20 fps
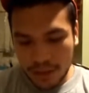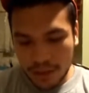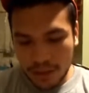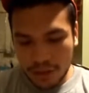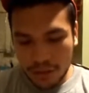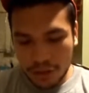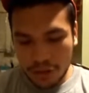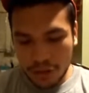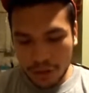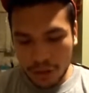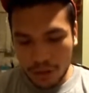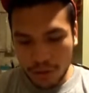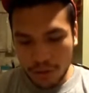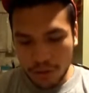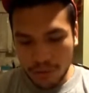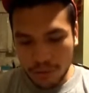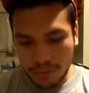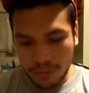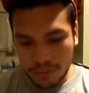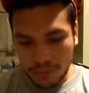
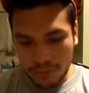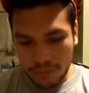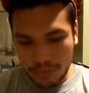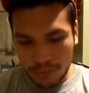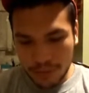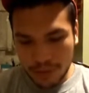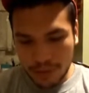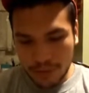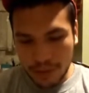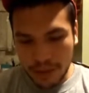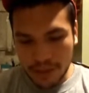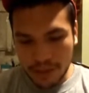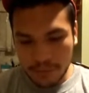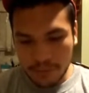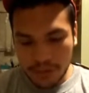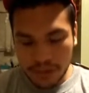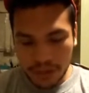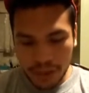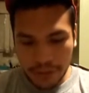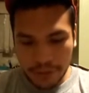So, with the rise of
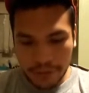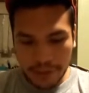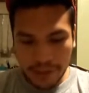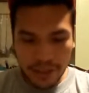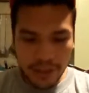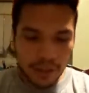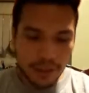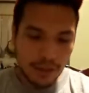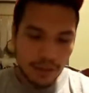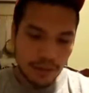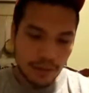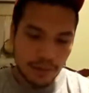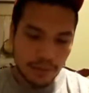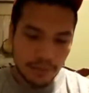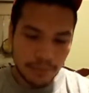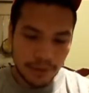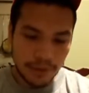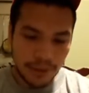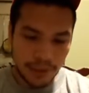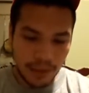machinery,
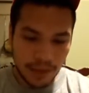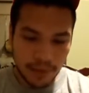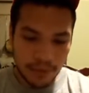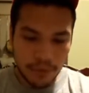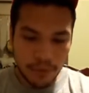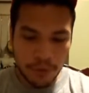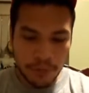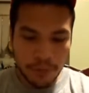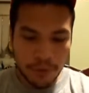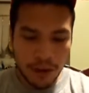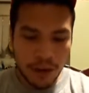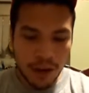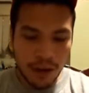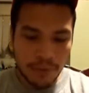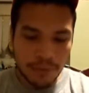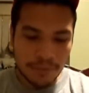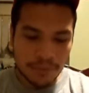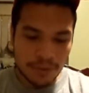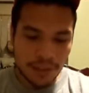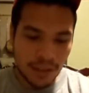became more
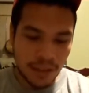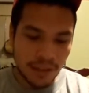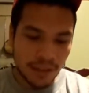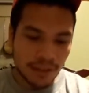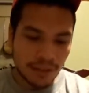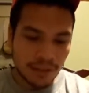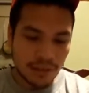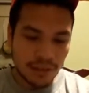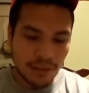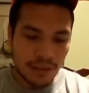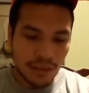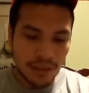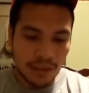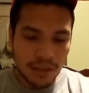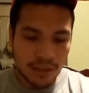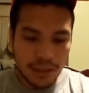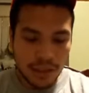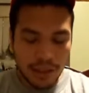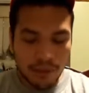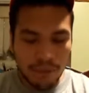problems. And
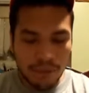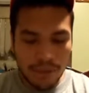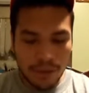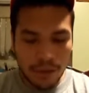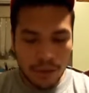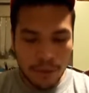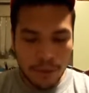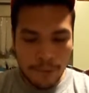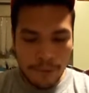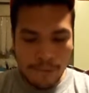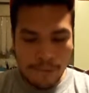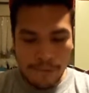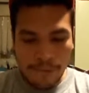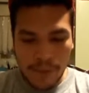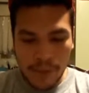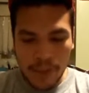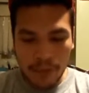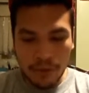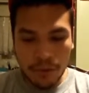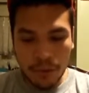even though
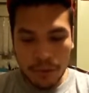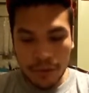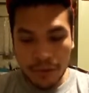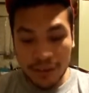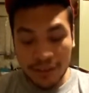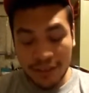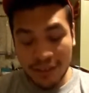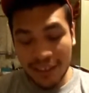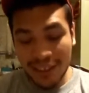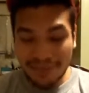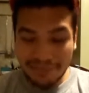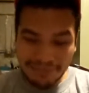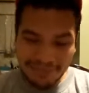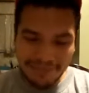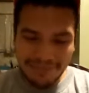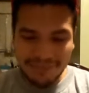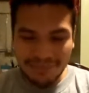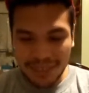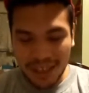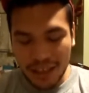there were
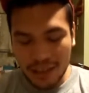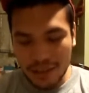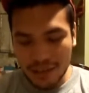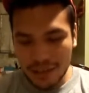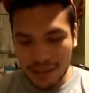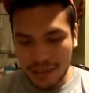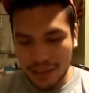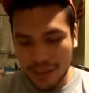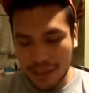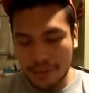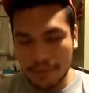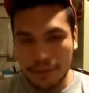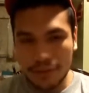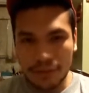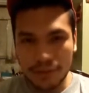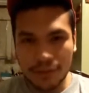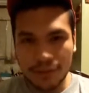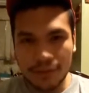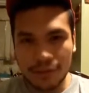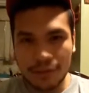some modest attempts
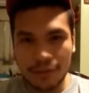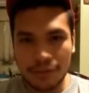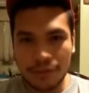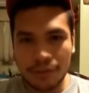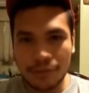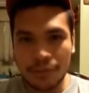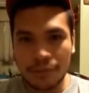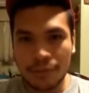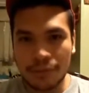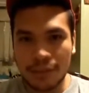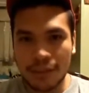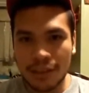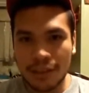to